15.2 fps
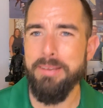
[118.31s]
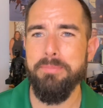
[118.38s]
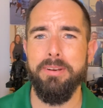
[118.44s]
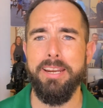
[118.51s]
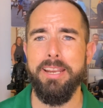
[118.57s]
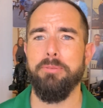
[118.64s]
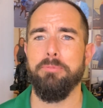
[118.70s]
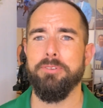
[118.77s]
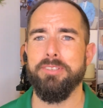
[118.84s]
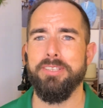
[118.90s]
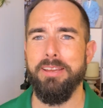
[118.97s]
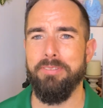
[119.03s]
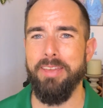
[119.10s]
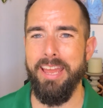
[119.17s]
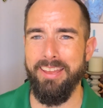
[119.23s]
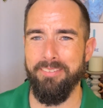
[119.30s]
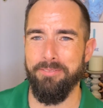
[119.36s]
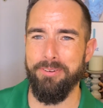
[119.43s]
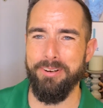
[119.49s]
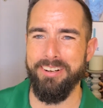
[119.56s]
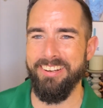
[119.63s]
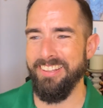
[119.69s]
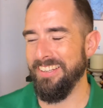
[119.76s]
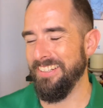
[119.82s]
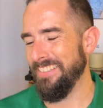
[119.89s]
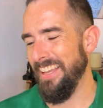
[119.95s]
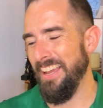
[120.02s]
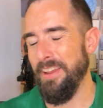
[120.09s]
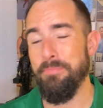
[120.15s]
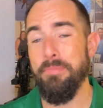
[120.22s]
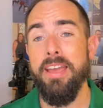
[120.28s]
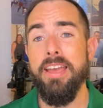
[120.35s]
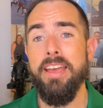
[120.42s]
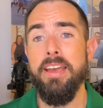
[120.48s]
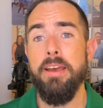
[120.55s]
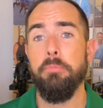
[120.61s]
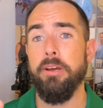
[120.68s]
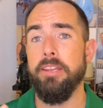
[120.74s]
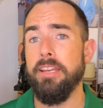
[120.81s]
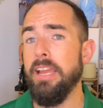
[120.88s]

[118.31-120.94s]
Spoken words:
But again, we'll save that for another time. But it